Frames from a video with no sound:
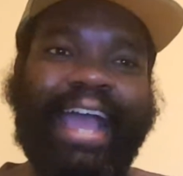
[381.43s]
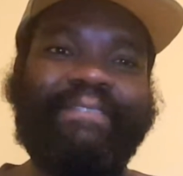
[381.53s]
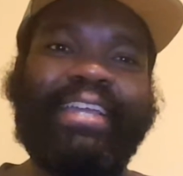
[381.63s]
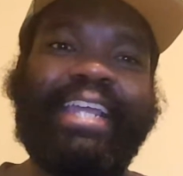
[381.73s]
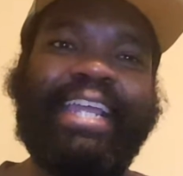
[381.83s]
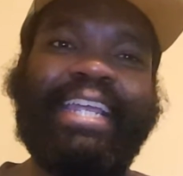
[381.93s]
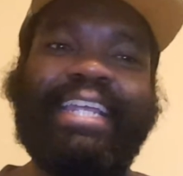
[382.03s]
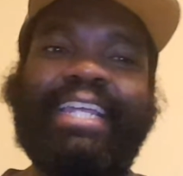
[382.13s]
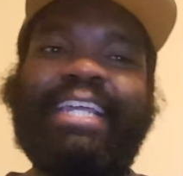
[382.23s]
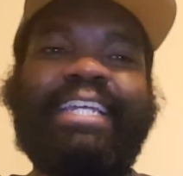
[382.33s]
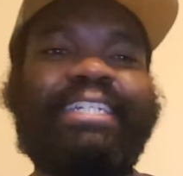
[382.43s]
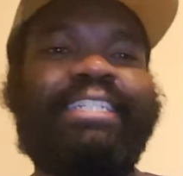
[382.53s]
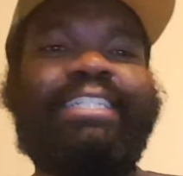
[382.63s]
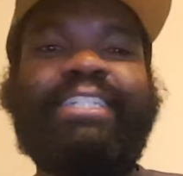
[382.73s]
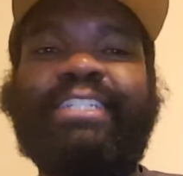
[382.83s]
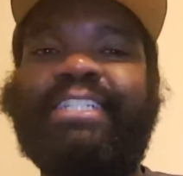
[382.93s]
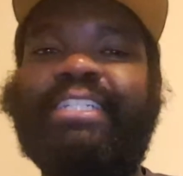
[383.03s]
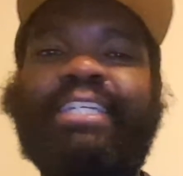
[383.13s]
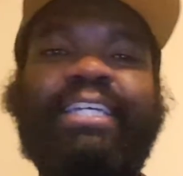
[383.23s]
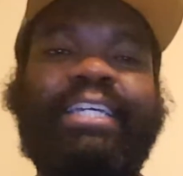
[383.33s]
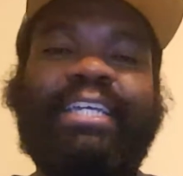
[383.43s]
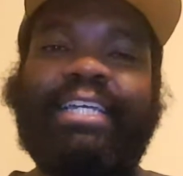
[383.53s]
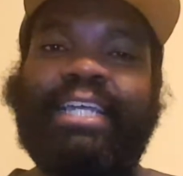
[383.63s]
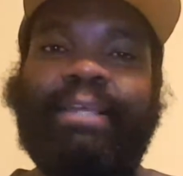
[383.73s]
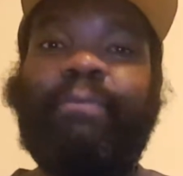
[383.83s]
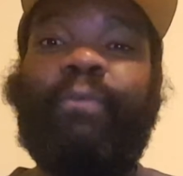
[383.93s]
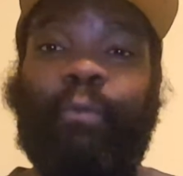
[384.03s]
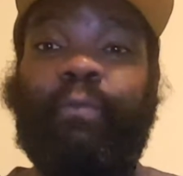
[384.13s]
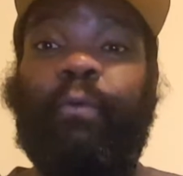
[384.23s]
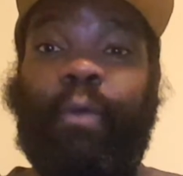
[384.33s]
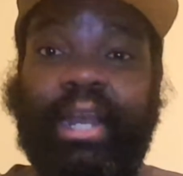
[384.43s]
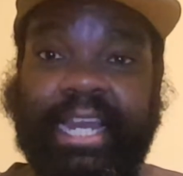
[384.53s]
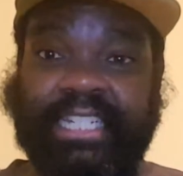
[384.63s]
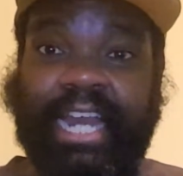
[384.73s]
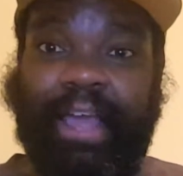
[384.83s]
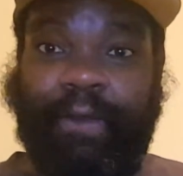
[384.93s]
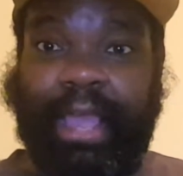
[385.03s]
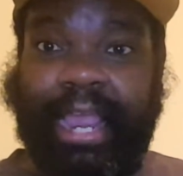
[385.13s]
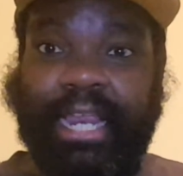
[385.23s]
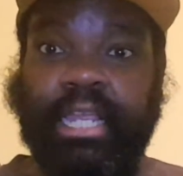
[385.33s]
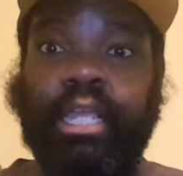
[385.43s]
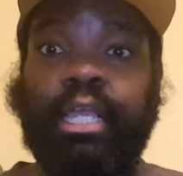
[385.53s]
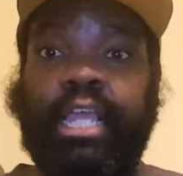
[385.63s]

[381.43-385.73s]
I mean, he is just, well, for one, he's in L.A.